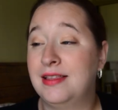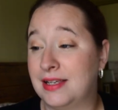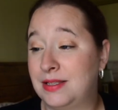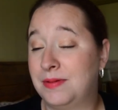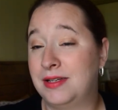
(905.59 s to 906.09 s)

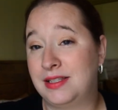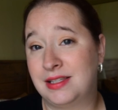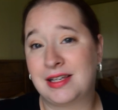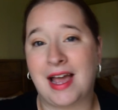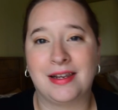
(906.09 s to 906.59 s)
this was
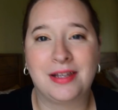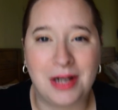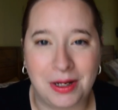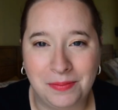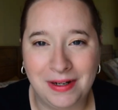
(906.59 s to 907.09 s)
kind of the
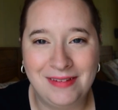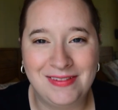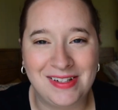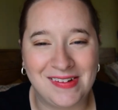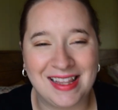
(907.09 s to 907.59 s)
culprit
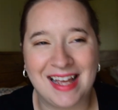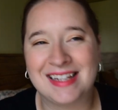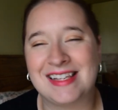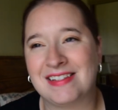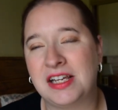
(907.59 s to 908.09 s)
of doing that
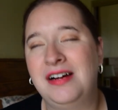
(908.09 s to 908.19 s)
because I was like,